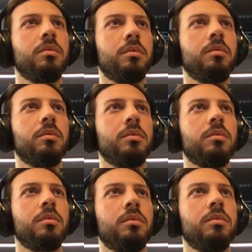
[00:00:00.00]

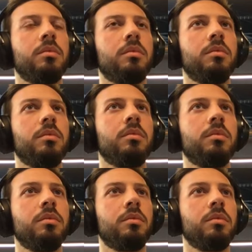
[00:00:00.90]

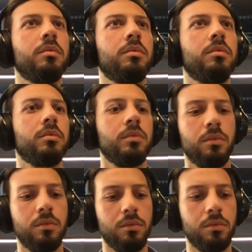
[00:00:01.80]

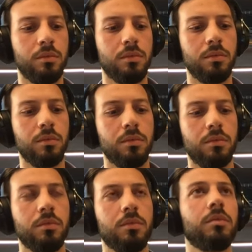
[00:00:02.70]

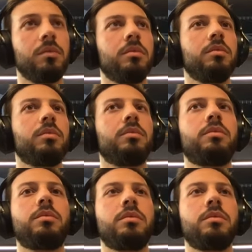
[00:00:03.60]
The person shown says nothing.